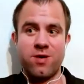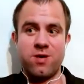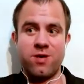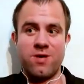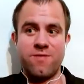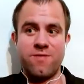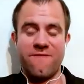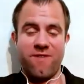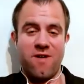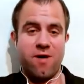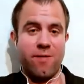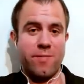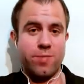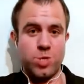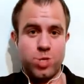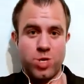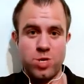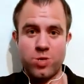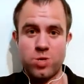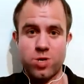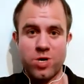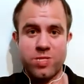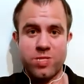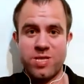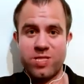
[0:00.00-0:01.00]

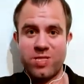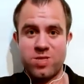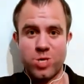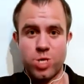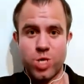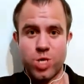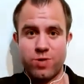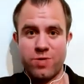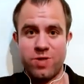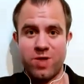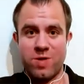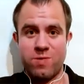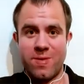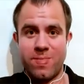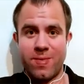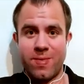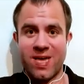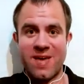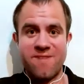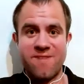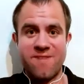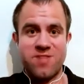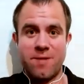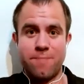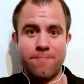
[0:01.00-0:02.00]
pharmaceutical industry where they're
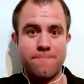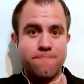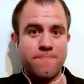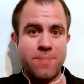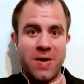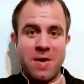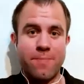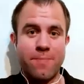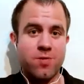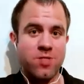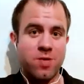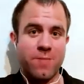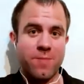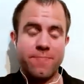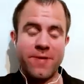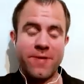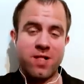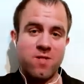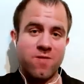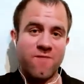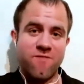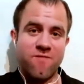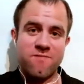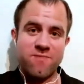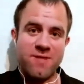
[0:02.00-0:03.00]
giving the people a
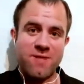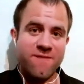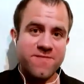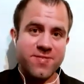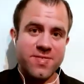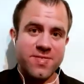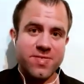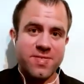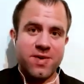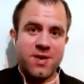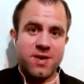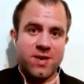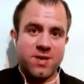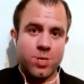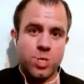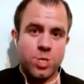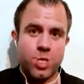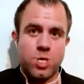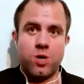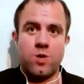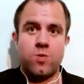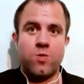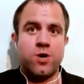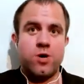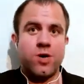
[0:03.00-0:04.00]
pill for everything.
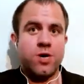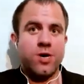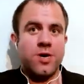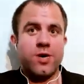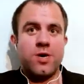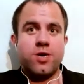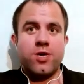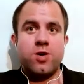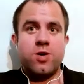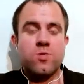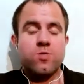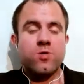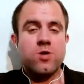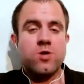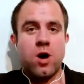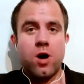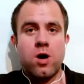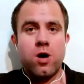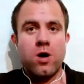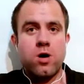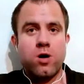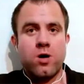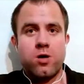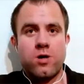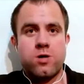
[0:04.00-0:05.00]
So you
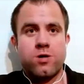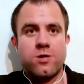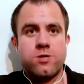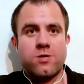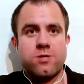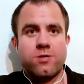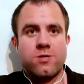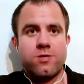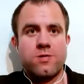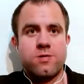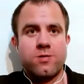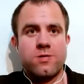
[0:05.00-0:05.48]
can't